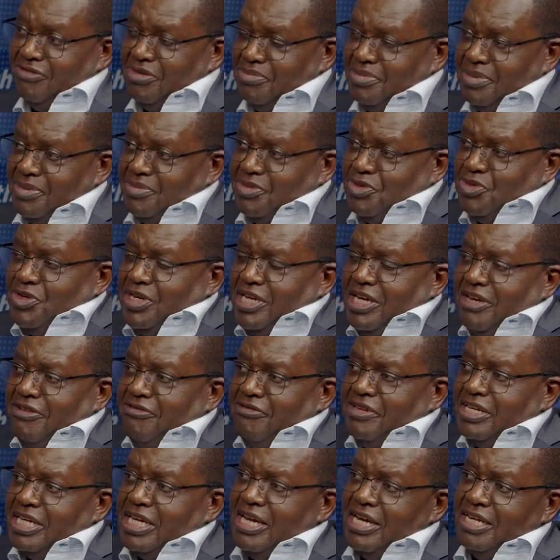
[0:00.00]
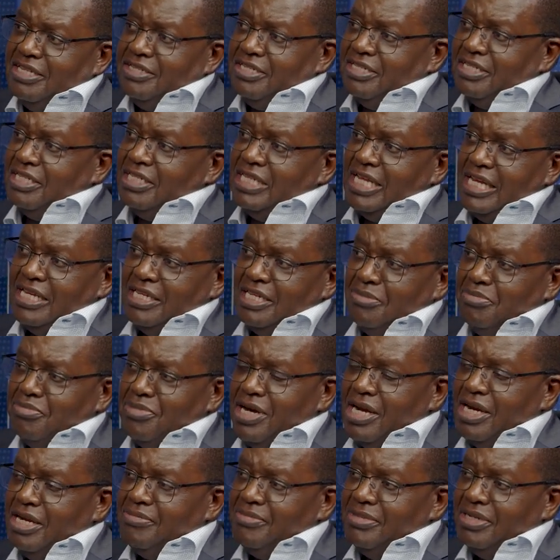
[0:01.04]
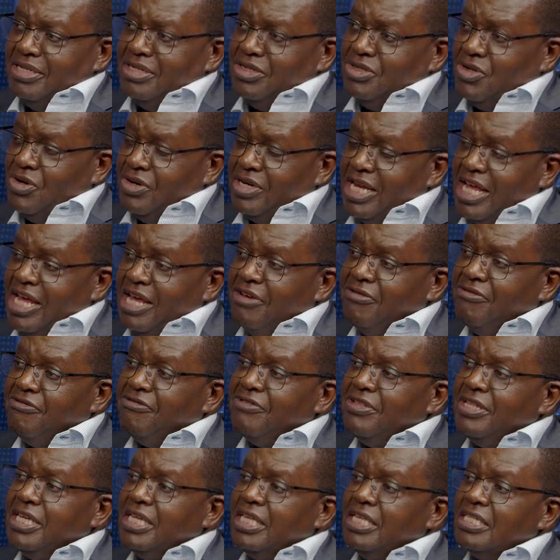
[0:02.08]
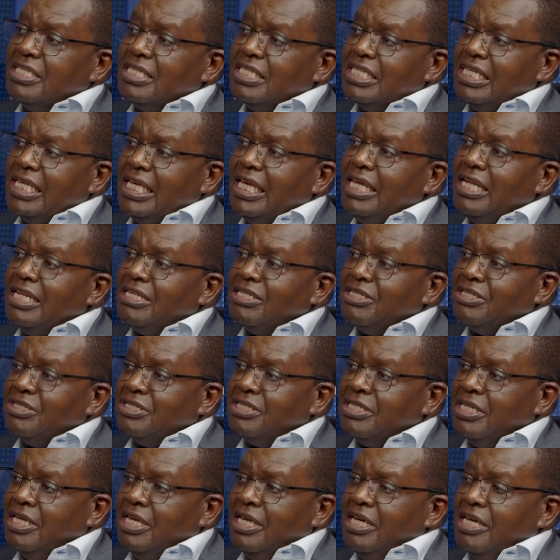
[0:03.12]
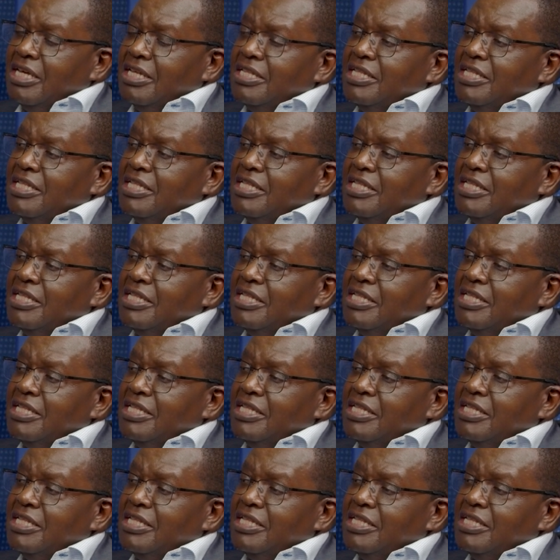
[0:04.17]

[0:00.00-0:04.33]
of the people we have in council and in parliament don't have the skills